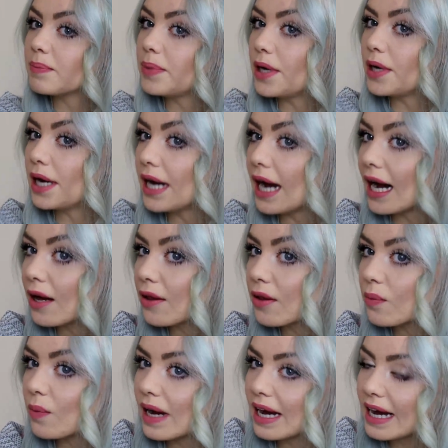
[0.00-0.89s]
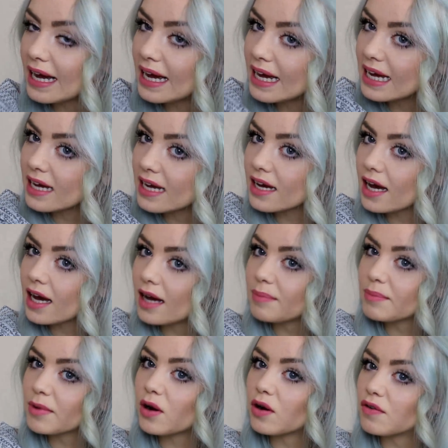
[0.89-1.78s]
put it out the way
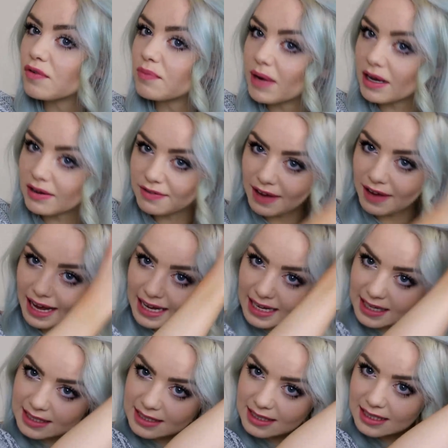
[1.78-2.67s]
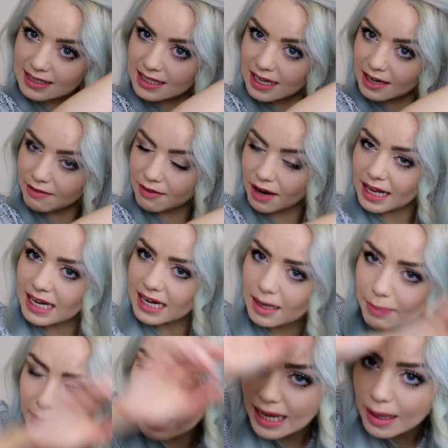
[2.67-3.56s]
of my face instead of like
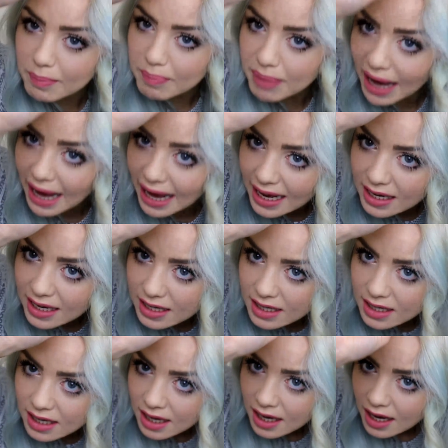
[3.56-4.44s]
clipping it back.